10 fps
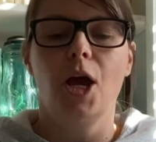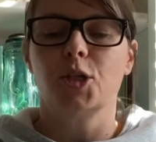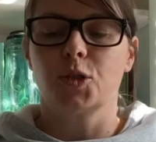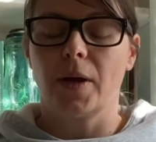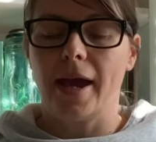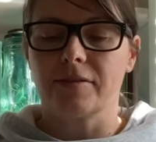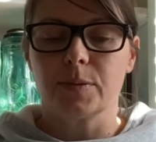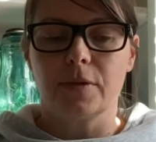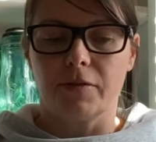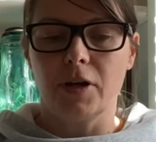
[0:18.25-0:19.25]
So I have
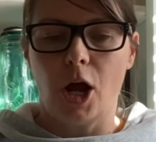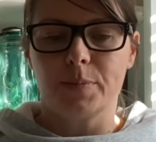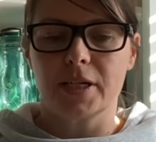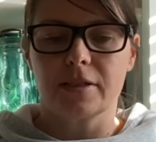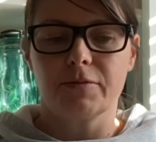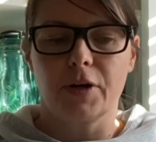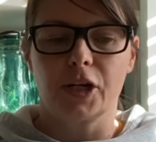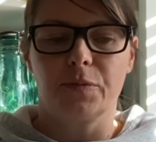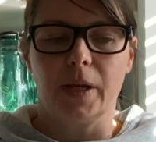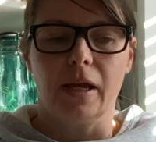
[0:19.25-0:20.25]
some different optics in front
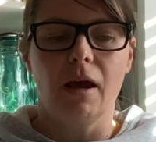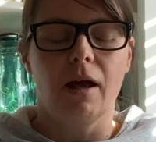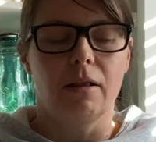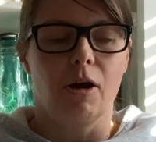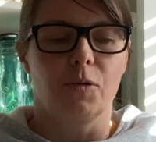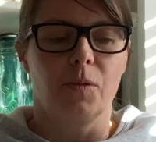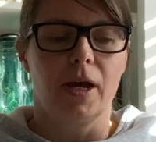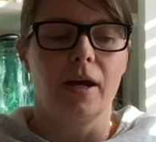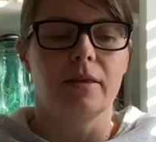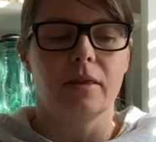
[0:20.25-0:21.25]
of me along
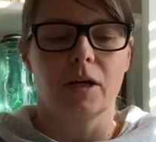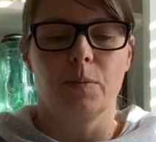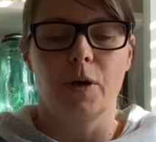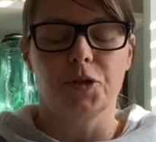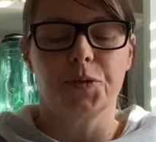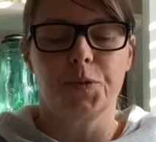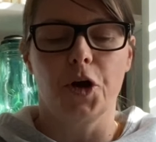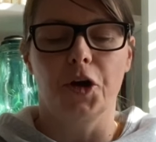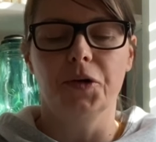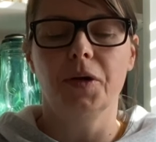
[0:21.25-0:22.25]
with the Composer
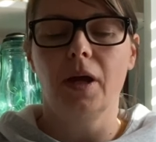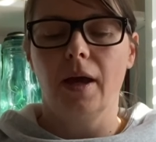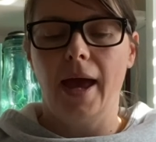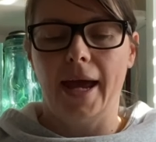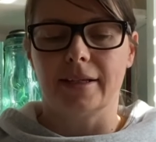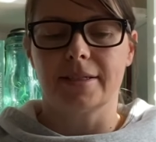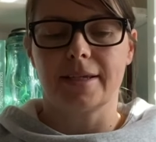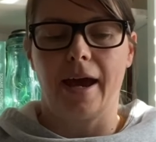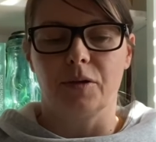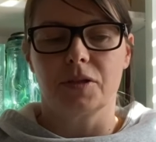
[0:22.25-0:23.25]
Pro and a
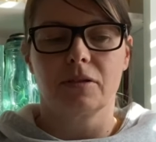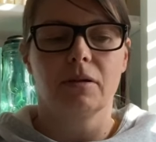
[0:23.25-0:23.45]
Scout.